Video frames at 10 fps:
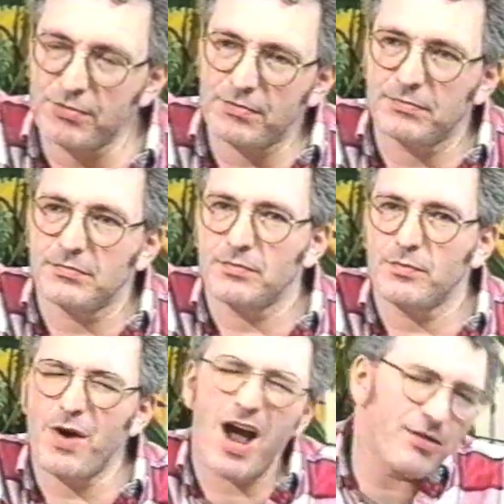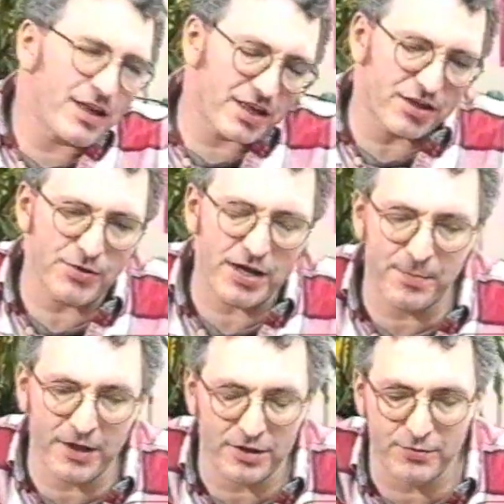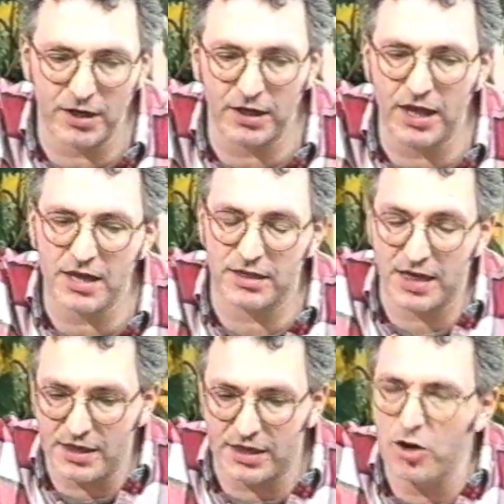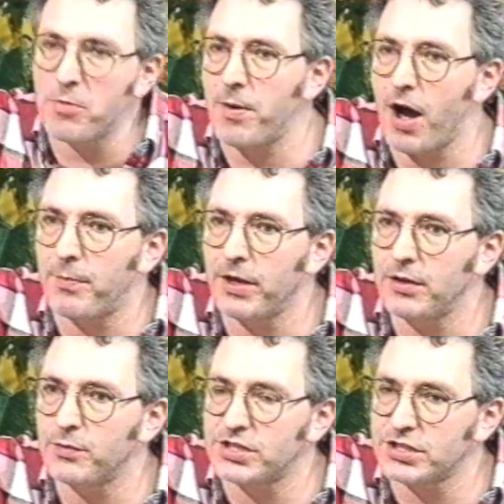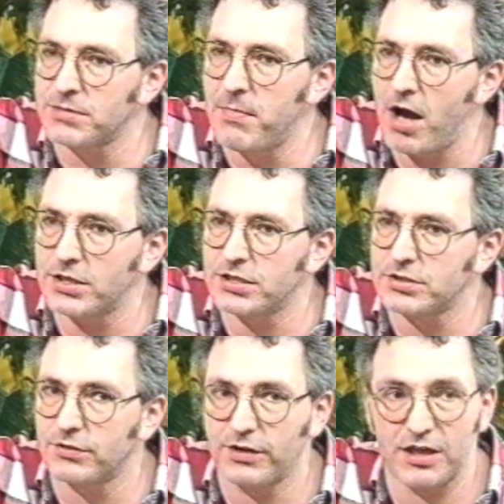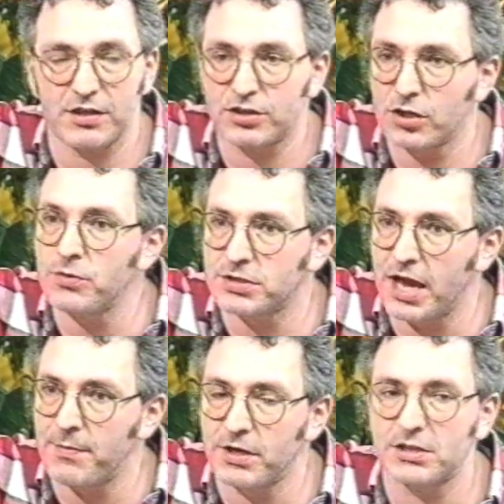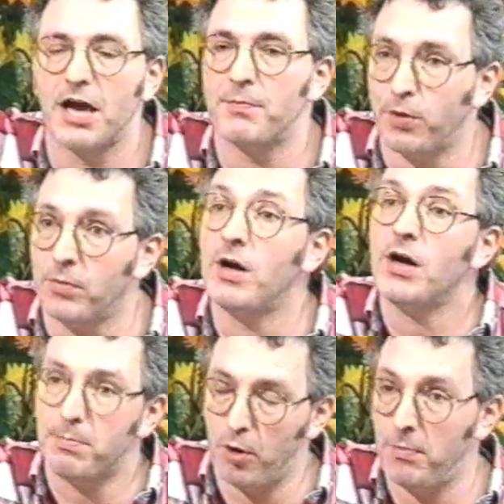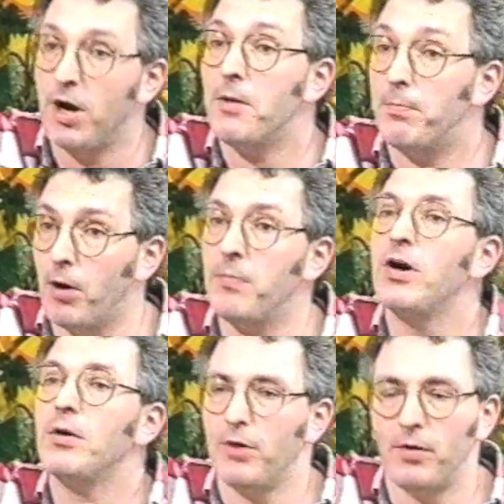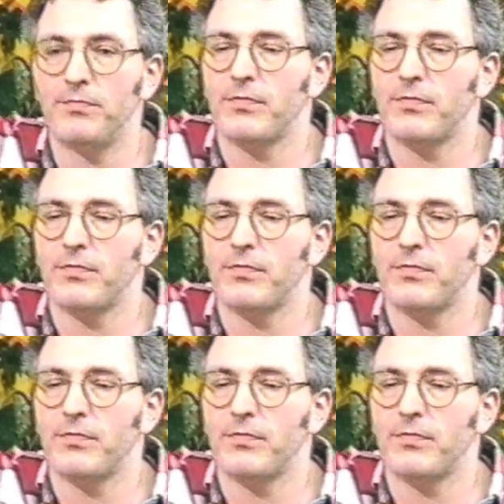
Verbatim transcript: your guitar to illustrate. Well, there's three beats really. There's there's the oompah beat which is the marching sort of thing. It's a two-step. It's like bum, bum, bum, bum.